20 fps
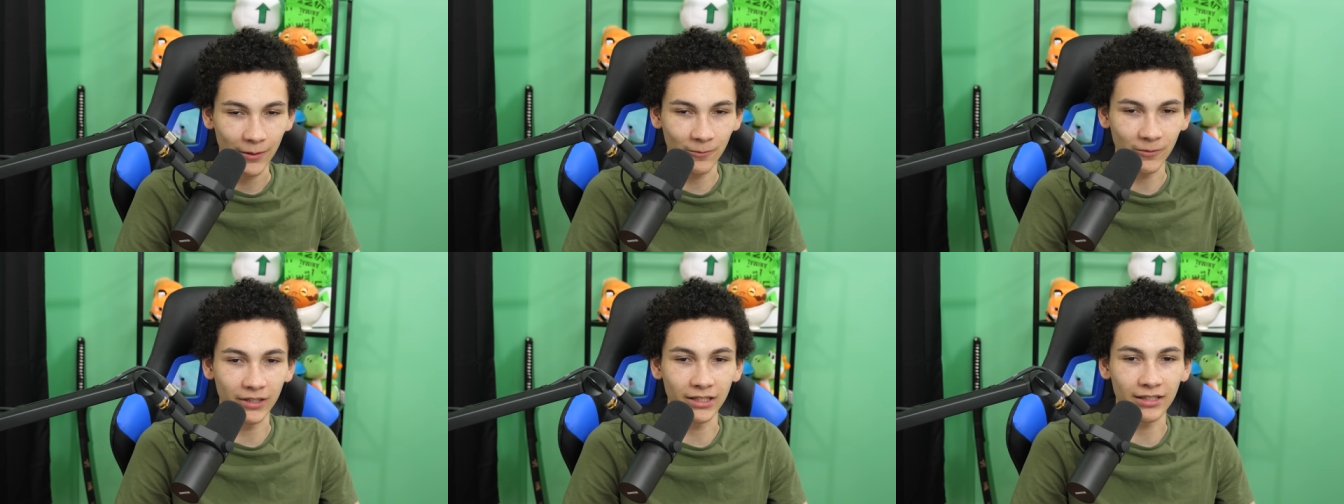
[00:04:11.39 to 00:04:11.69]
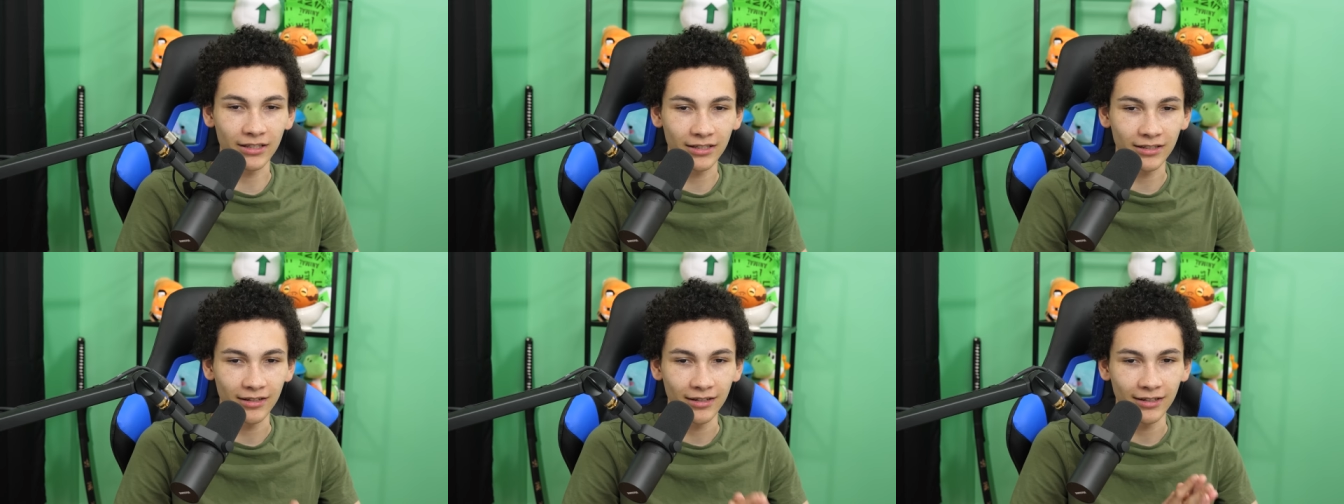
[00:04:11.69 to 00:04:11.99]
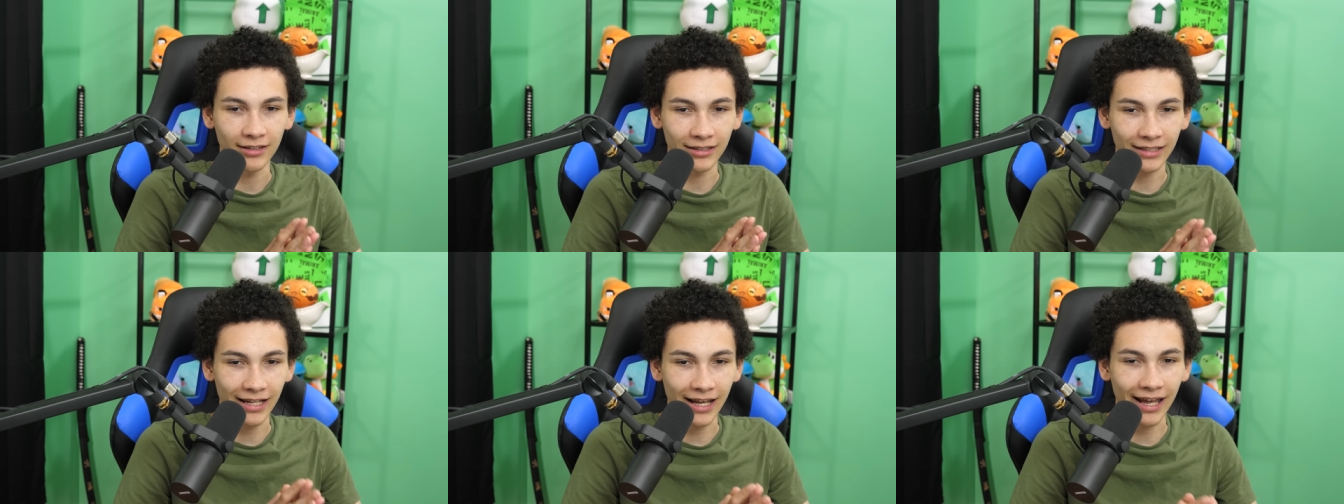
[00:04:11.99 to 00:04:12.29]
which
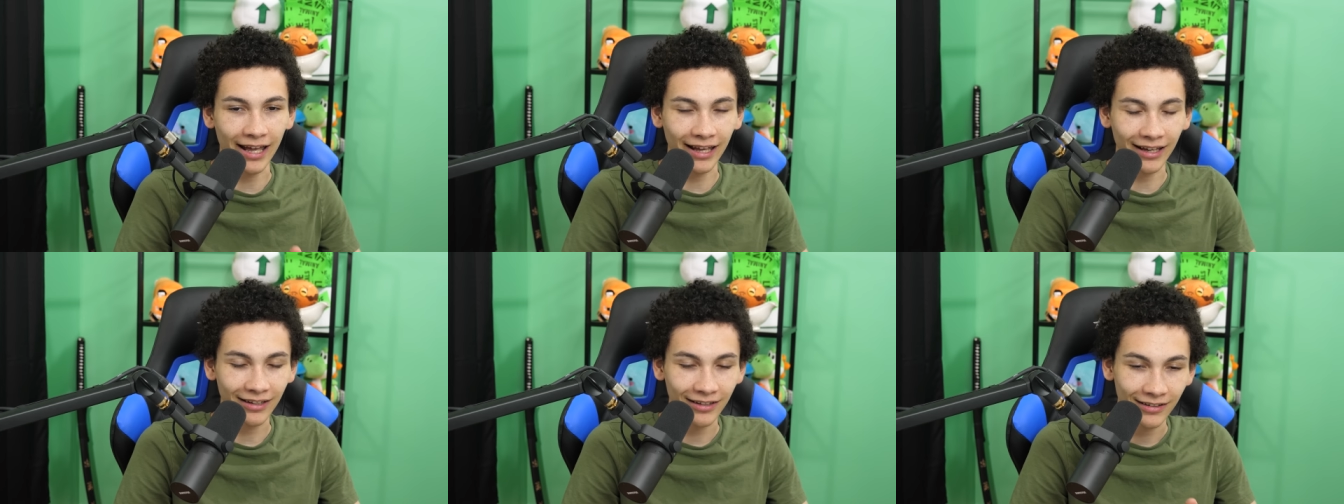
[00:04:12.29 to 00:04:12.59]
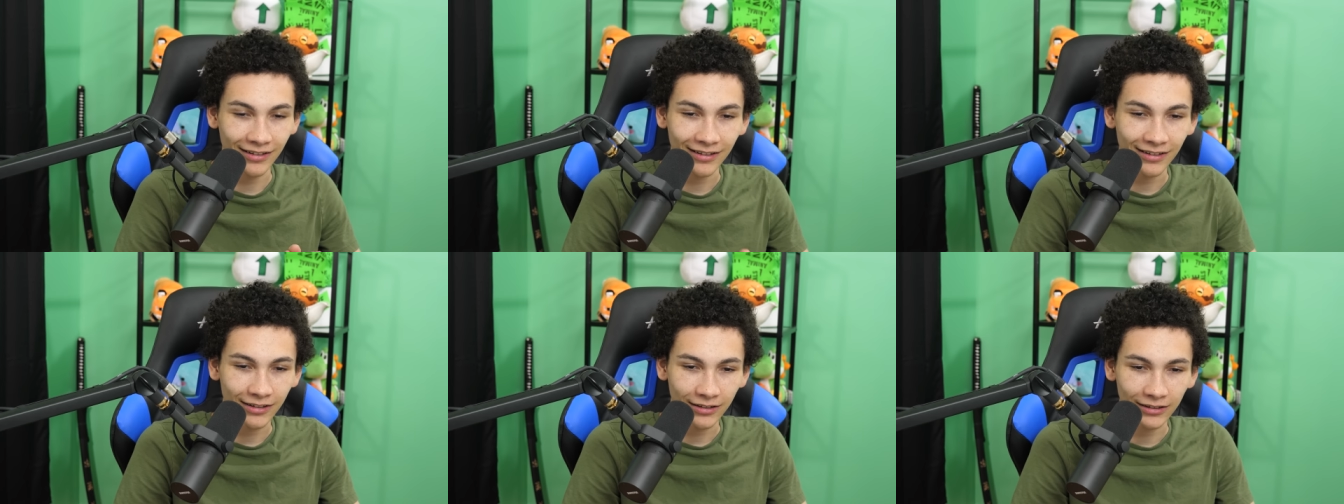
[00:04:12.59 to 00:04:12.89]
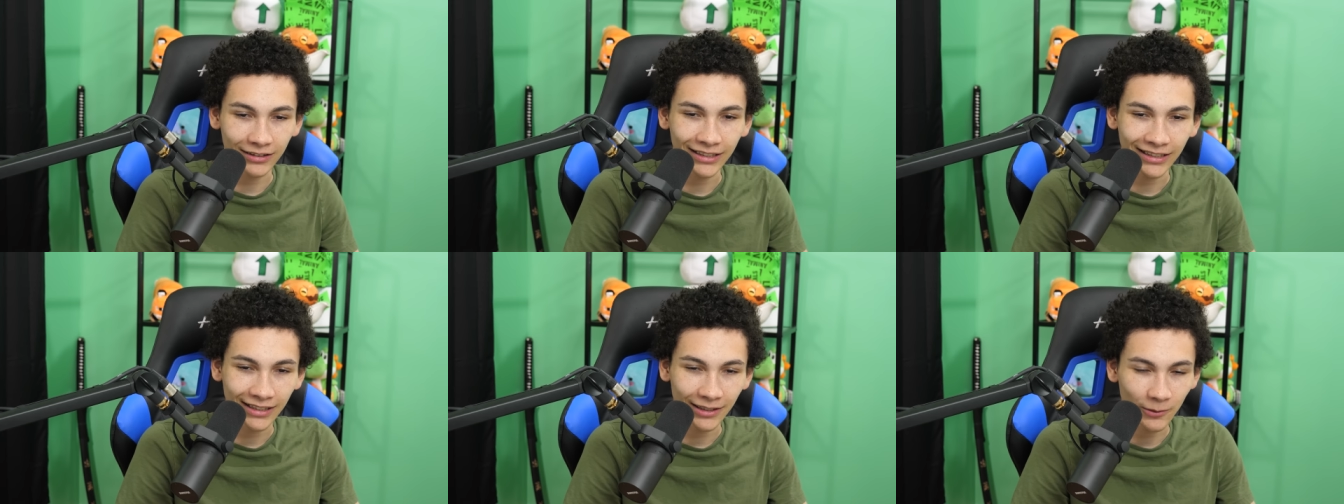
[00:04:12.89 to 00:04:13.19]

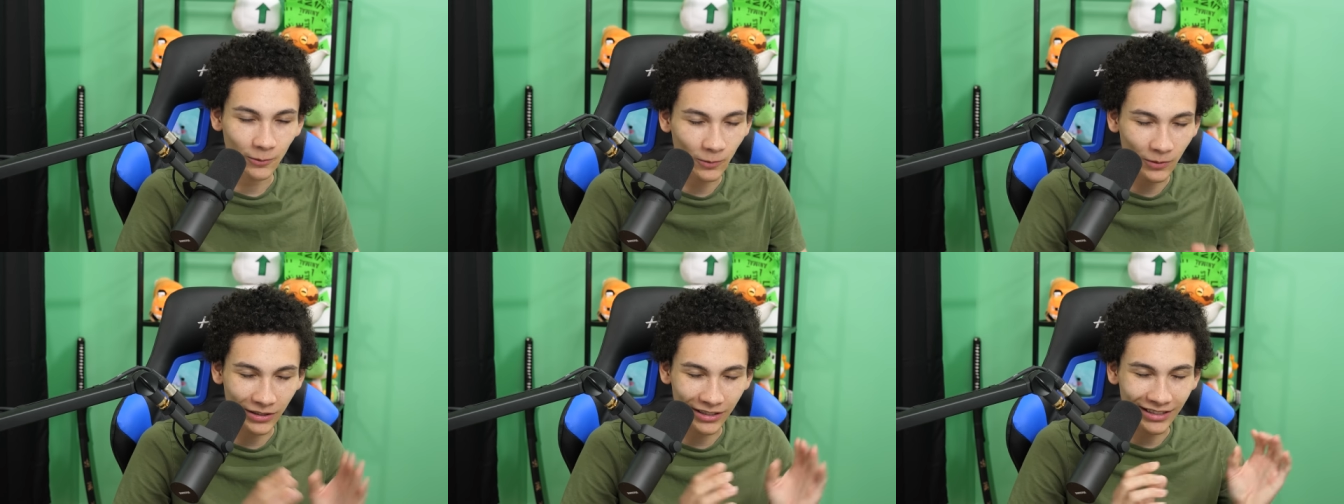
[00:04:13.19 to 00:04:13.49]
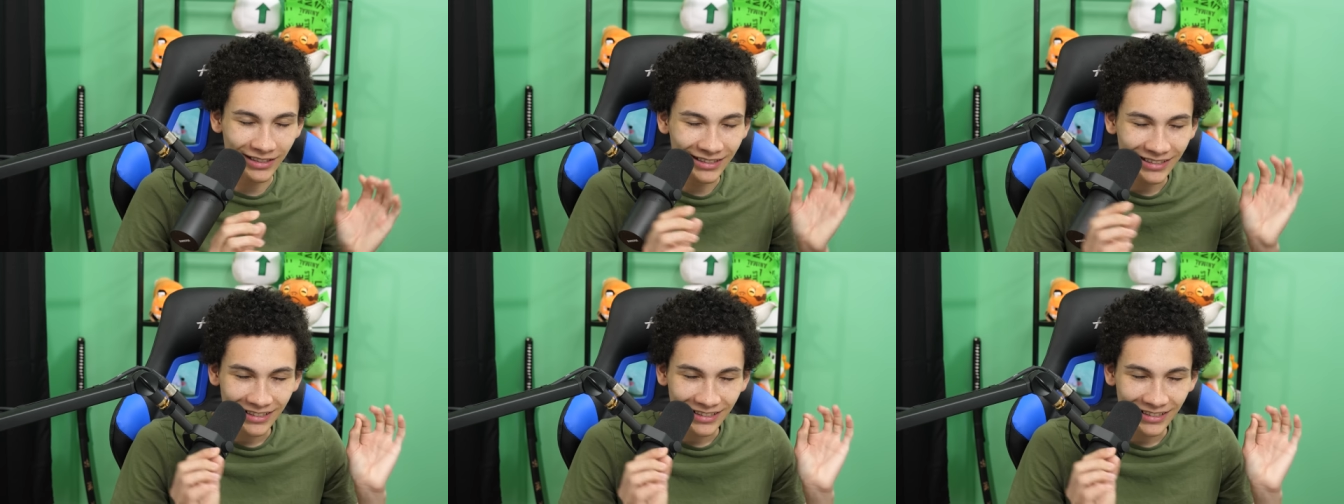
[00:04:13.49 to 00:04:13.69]
technically would